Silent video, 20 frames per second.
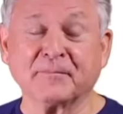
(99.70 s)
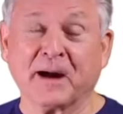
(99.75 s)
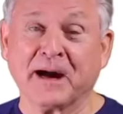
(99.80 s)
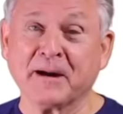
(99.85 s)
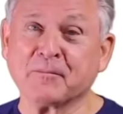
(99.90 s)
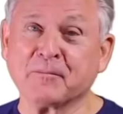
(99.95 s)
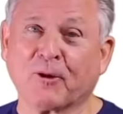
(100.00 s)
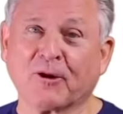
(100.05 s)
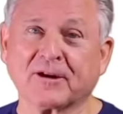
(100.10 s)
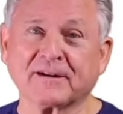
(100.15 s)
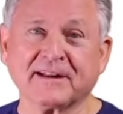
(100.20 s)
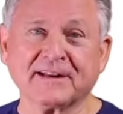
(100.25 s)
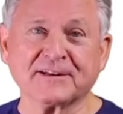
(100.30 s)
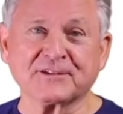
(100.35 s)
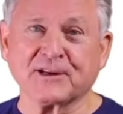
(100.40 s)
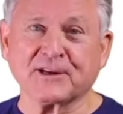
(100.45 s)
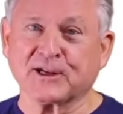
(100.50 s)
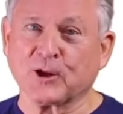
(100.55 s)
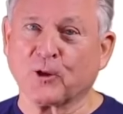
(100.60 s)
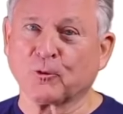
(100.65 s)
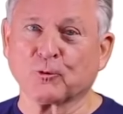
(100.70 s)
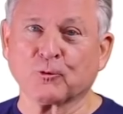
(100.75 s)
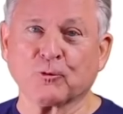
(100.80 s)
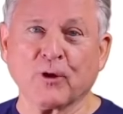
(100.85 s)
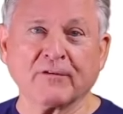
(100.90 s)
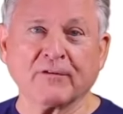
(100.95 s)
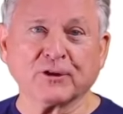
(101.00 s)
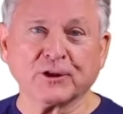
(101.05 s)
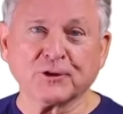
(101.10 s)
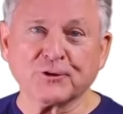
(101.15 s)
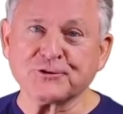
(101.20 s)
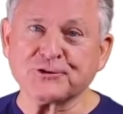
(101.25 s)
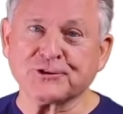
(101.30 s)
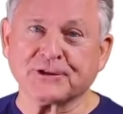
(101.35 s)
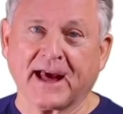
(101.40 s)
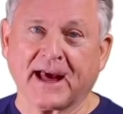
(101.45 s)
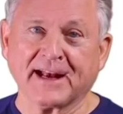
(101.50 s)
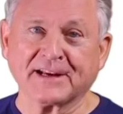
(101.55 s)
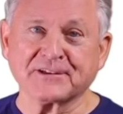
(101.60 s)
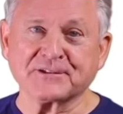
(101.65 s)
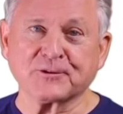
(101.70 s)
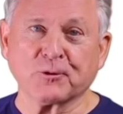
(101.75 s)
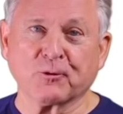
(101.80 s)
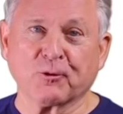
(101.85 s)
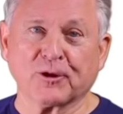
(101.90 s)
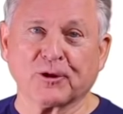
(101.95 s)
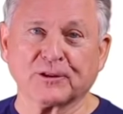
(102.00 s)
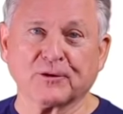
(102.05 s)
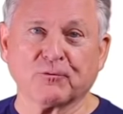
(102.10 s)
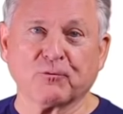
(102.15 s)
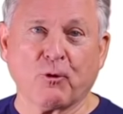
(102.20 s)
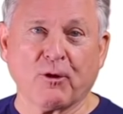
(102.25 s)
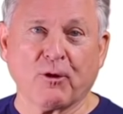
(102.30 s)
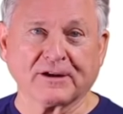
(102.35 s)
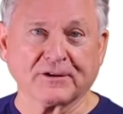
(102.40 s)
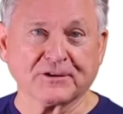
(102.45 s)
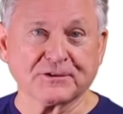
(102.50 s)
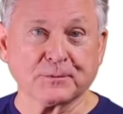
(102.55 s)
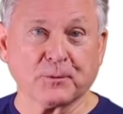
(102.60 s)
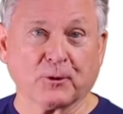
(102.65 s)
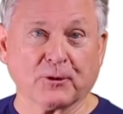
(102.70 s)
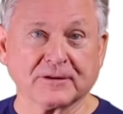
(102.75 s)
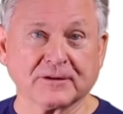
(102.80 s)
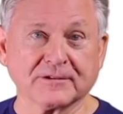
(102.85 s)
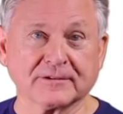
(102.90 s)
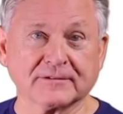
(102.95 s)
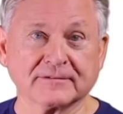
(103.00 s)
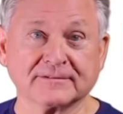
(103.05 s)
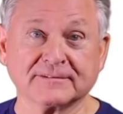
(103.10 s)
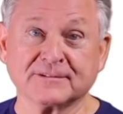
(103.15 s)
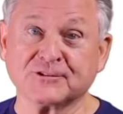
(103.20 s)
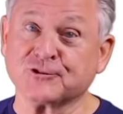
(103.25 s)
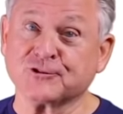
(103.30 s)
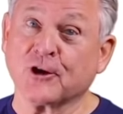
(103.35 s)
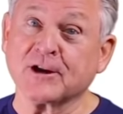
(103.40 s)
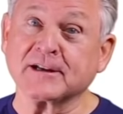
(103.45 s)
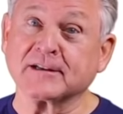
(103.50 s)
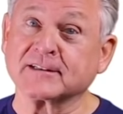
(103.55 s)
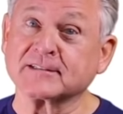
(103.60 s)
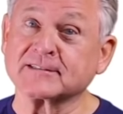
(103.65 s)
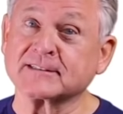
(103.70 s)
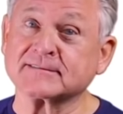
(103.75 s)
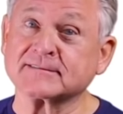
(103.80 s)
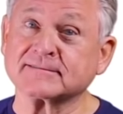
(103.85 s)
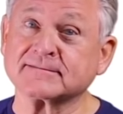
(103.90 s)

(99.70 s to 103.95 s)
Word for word: Bomboard is going to revolutionize the world of water sports. Join us.